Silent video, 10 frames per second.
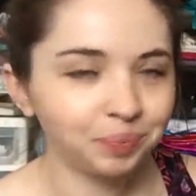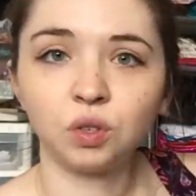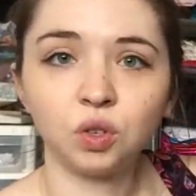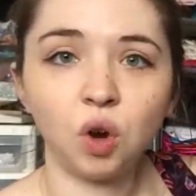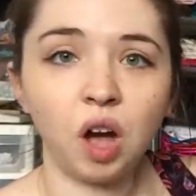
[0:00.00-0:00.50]

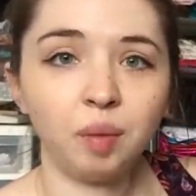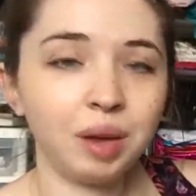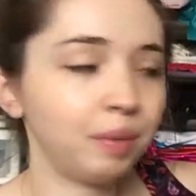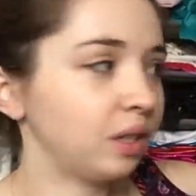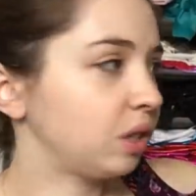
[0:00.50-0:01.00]
So I'll be
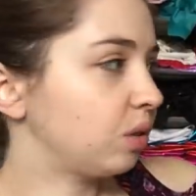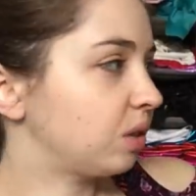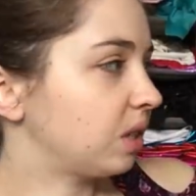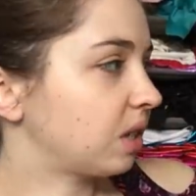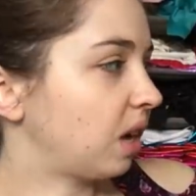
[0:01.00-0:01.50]
able to use
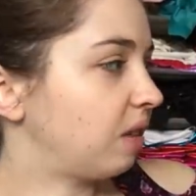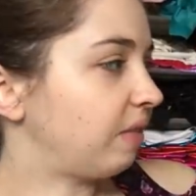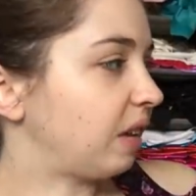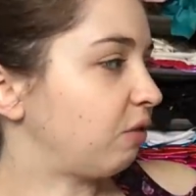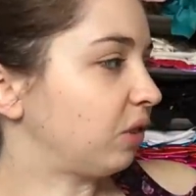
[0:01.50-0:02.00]
this kind of
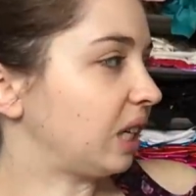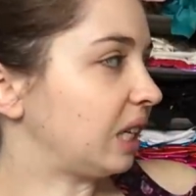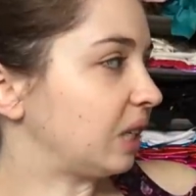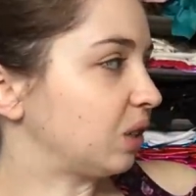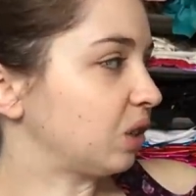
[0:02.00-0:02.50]
like for
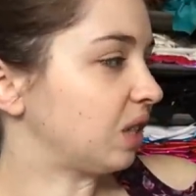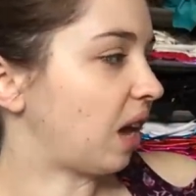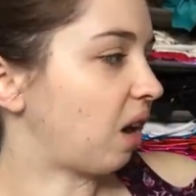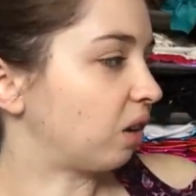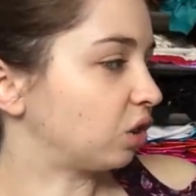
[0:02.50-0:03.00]
ears
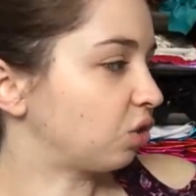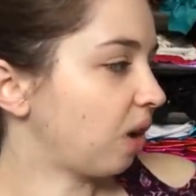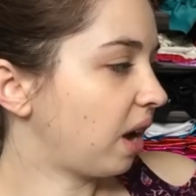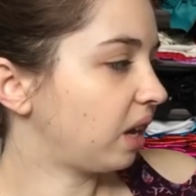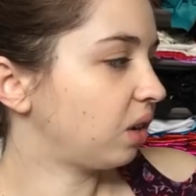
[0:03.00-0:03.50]
that are
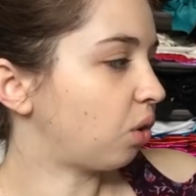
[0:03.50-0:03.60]
drying,